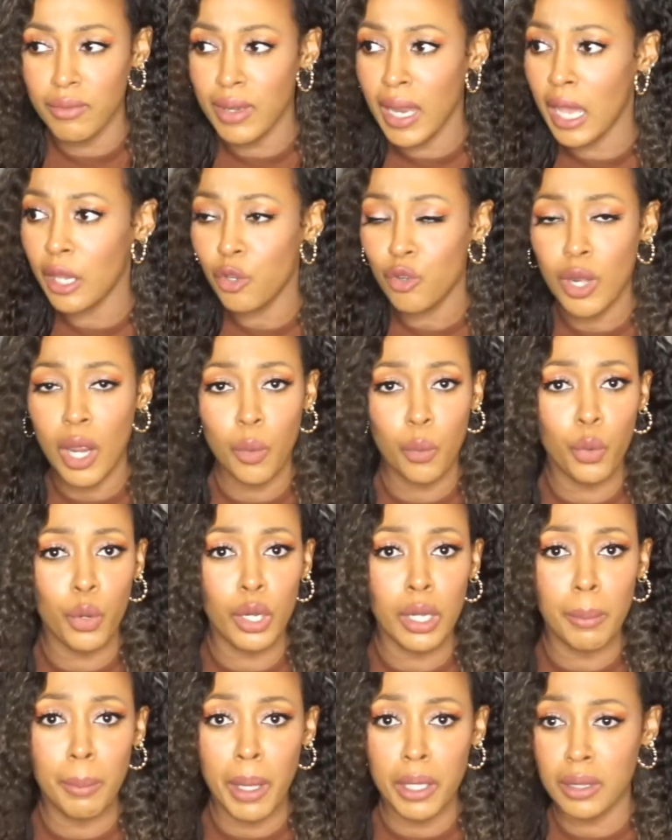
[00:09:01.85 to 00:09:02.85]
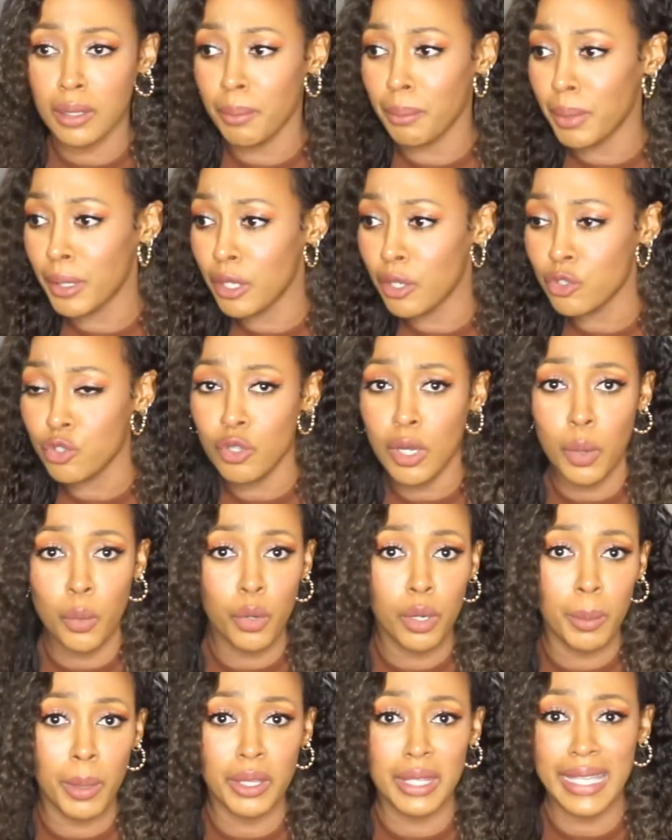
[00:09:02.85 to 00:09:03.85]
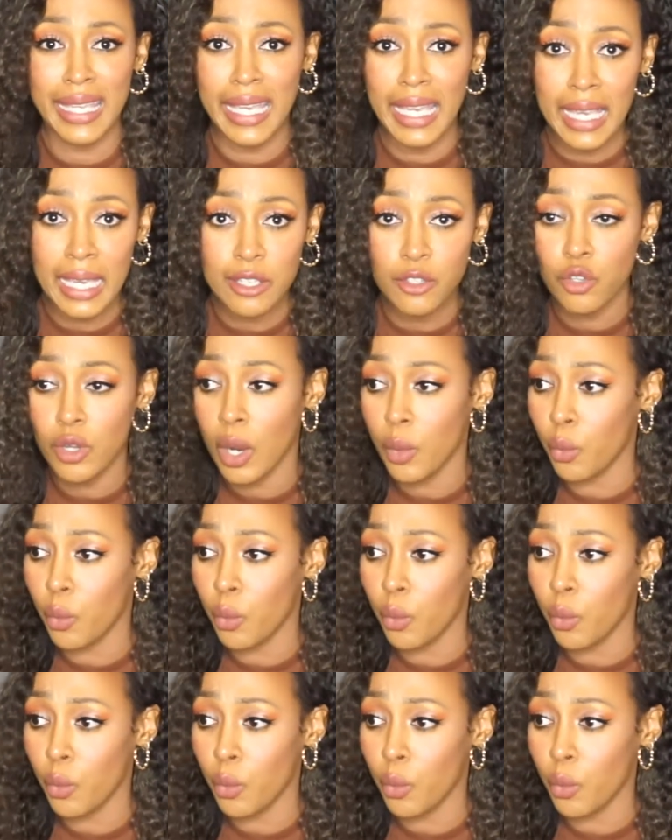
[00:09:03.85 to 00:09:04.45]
Now you're not worried about the bills, you're not worried about the kids, you're not